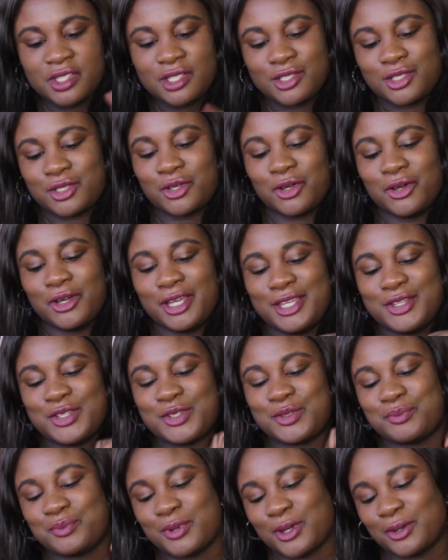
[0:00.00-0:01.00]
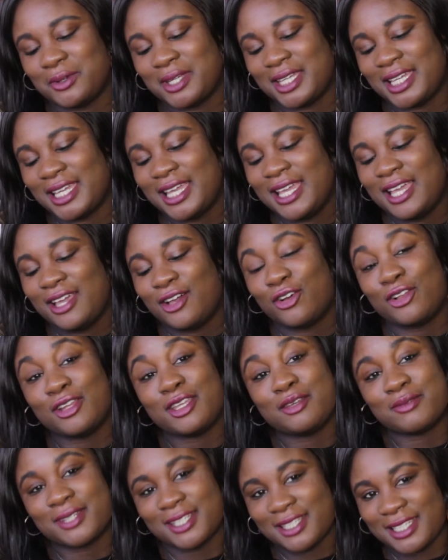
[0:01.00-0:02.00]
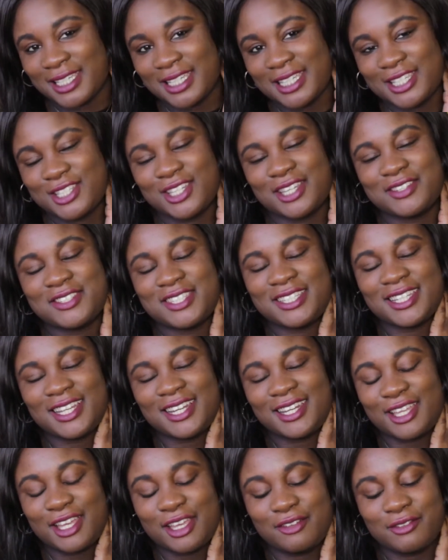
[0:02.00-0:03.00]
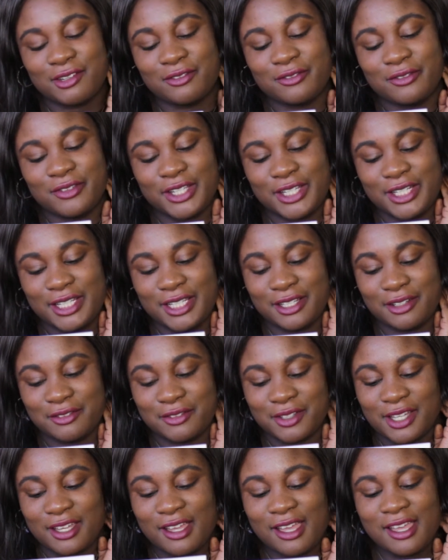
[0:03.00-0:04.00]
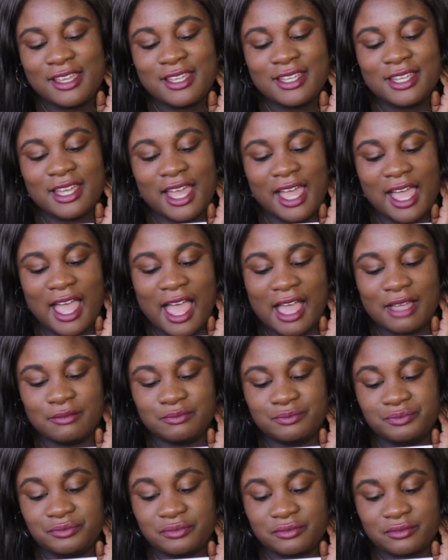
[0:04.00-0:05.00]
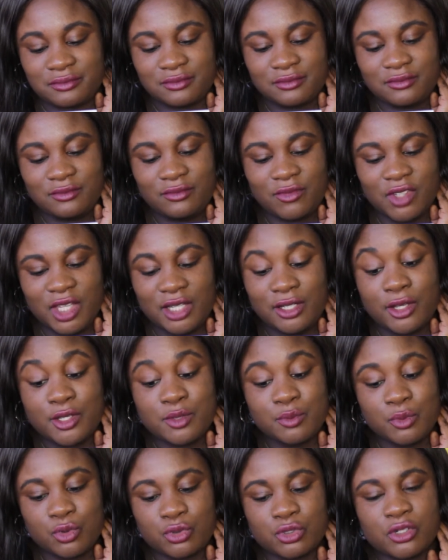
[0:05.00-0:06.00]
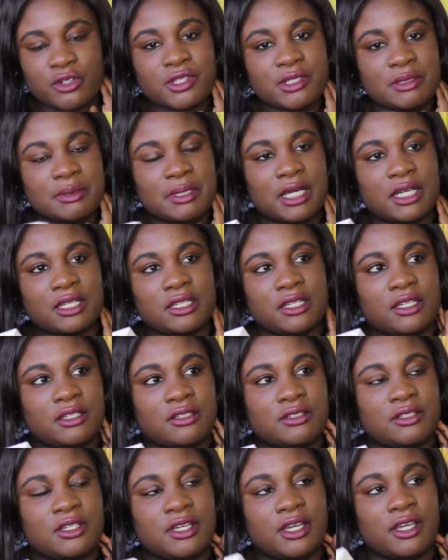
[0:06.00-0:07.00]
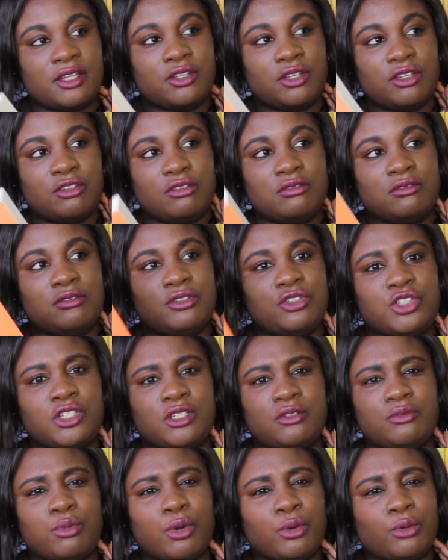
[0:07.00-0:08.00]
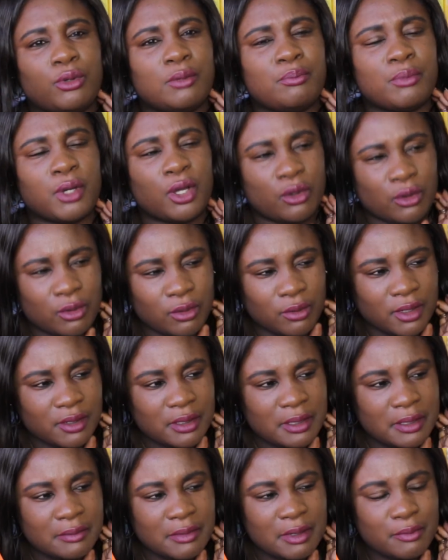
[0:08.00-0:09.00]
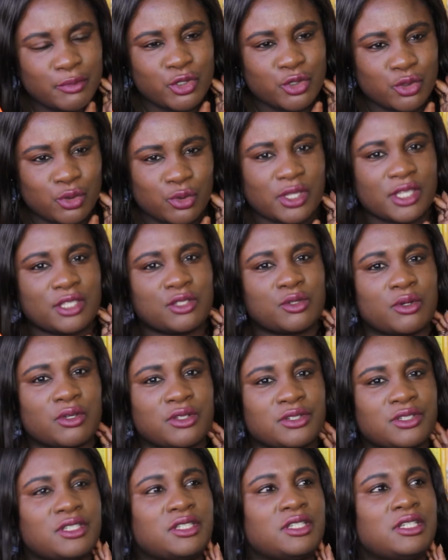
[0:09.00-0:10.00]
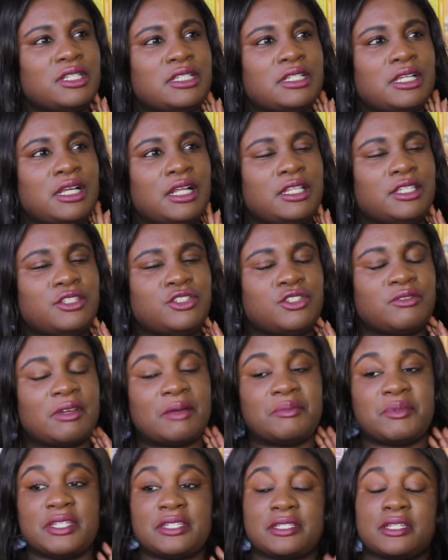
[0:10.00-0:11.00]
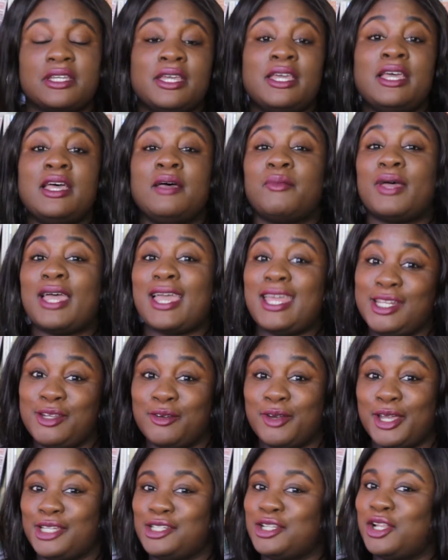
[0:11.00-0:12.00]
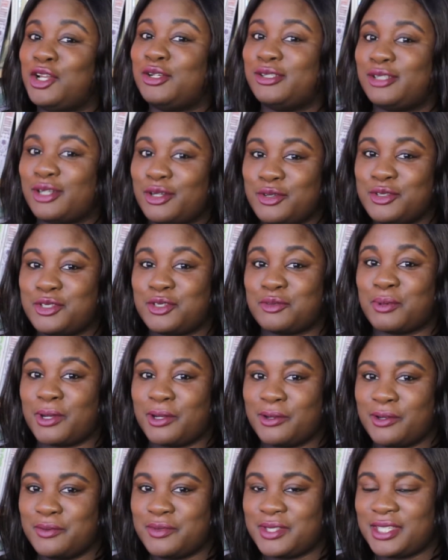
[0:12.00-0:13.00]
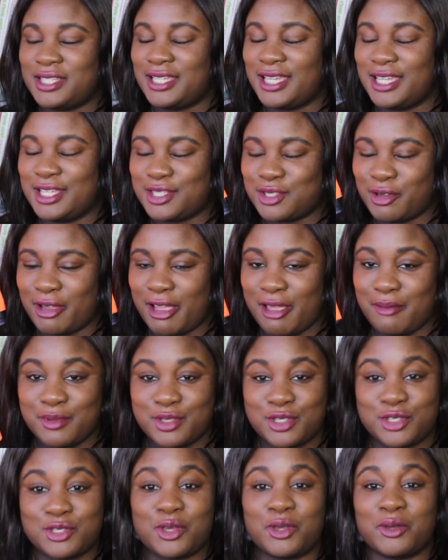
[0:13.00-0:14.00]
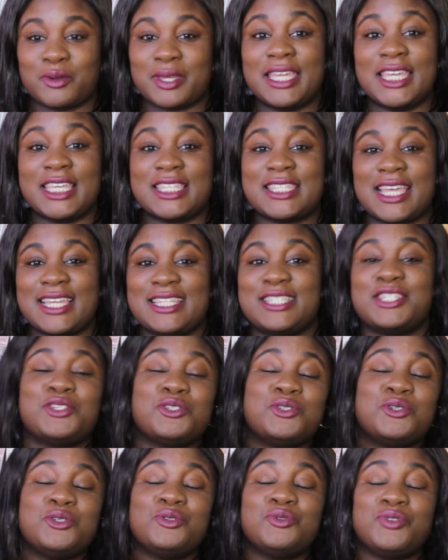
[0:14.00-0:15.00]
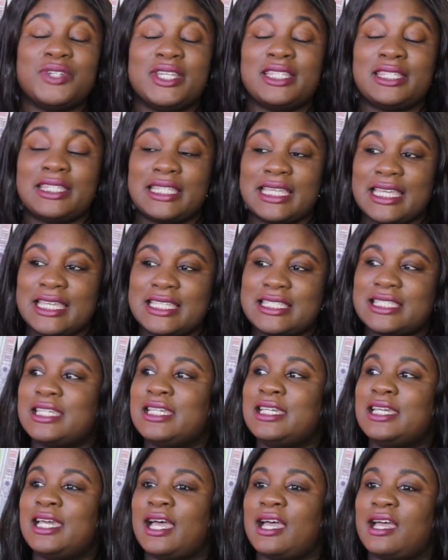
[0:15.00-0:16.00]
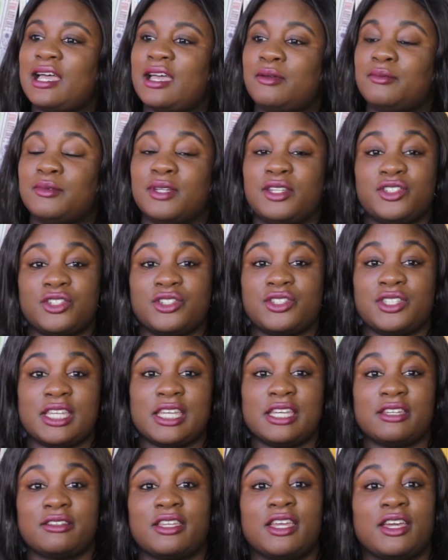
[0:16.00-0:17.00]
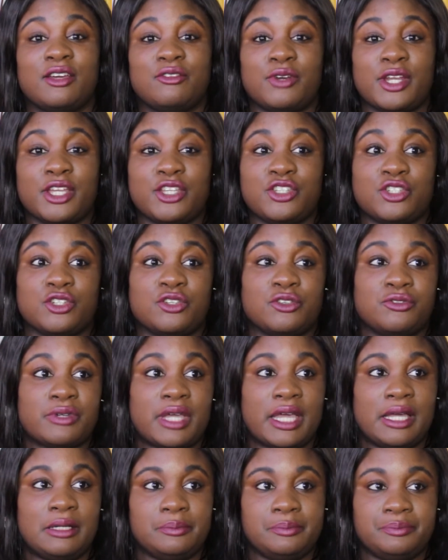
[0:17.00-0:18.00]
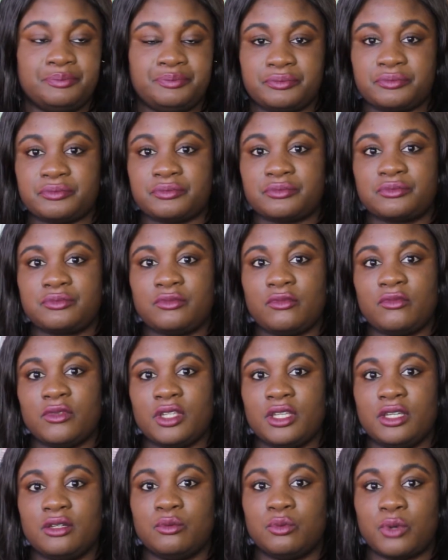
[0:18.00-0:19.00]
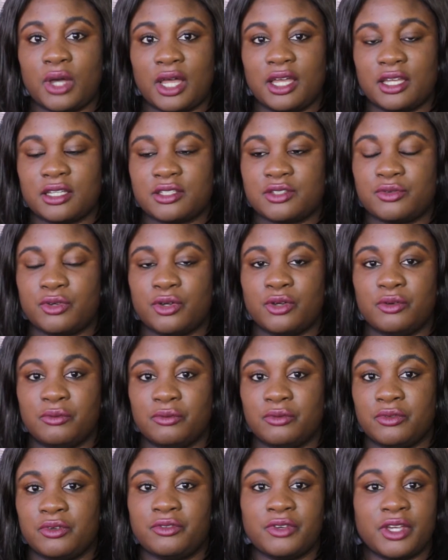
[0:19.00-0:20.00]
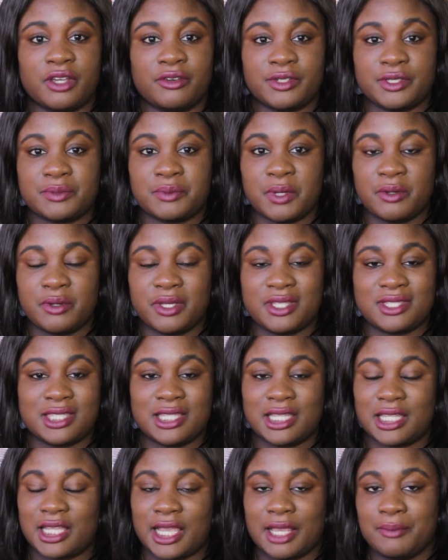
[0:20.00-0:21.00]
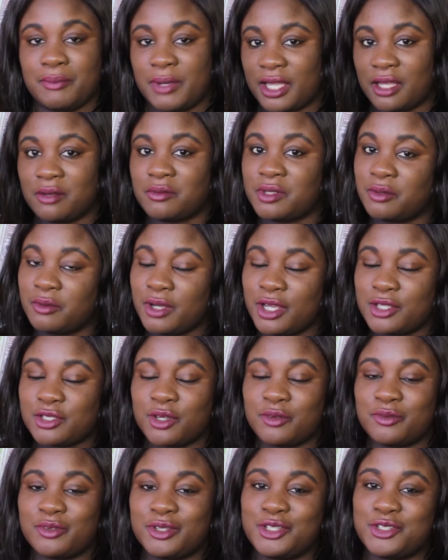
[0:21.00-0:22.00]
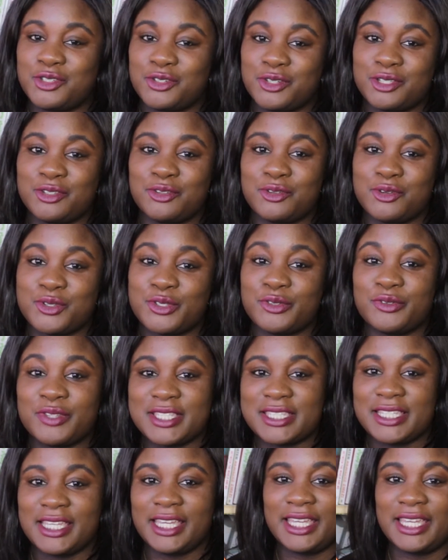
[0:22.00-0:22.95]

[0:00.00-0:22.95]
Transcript: Scottish poet. Holly Whitnish, I've seen her live, I really love her. And loads more. Dorothy Parker. I know she wrote a poem, I'm sure, that is quoted in Girl Interrupted. But anyway, loads of poems in here, so I'm so excited to read this. Get a range of works from various poets, and then I can pick up their works hopefully during the course of this